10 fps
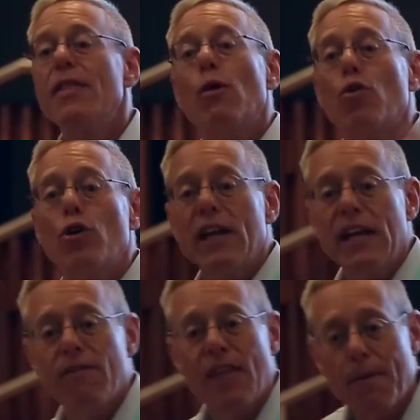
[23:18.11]
then we're going to
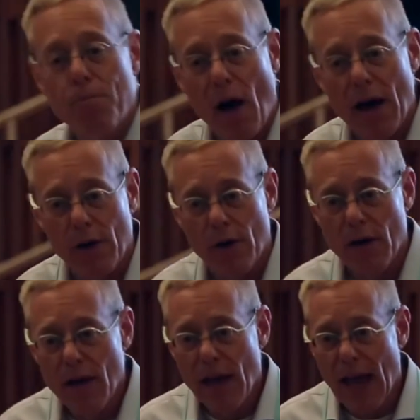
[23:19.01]
give that
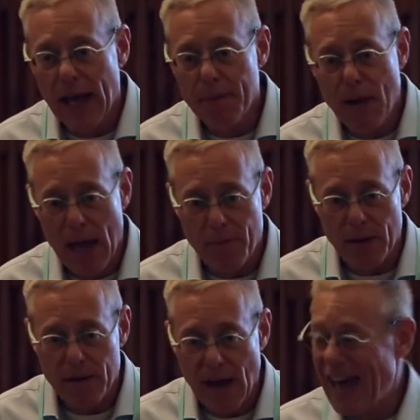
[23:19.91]
buyer a payment.